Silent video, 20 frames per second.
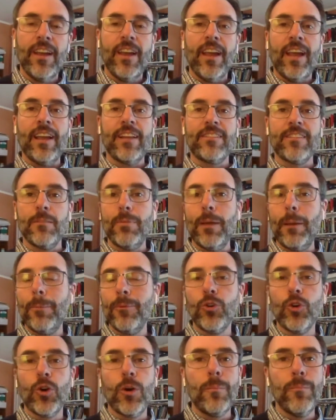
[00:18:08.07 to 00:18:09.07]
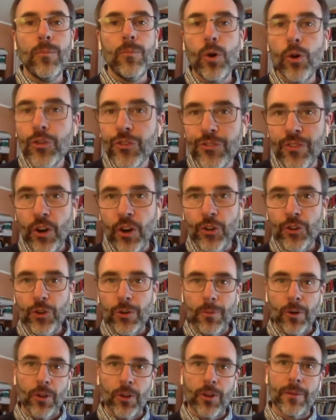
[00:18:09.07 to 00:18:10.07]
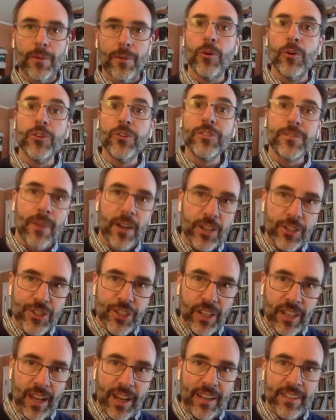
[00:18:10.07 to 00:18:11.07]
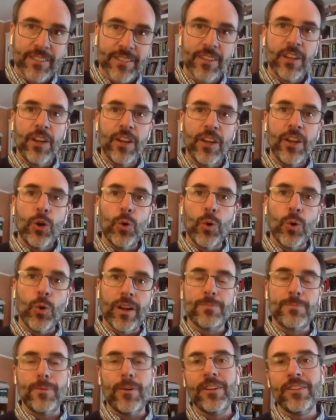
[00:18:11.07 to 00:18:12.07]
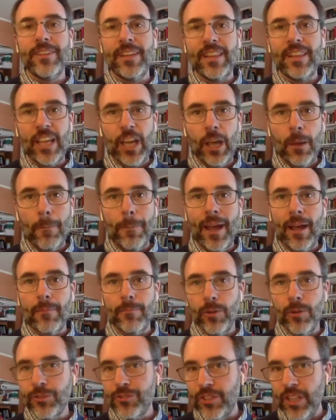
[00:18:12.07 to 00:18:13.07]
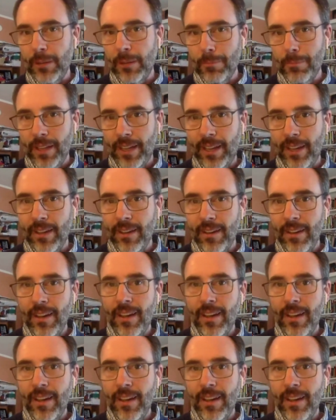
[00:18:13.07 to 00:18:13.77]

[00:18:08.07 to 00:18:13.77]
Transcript: it's the people who are most vulnerable and most marginalized who are experiencing the impact most deeply.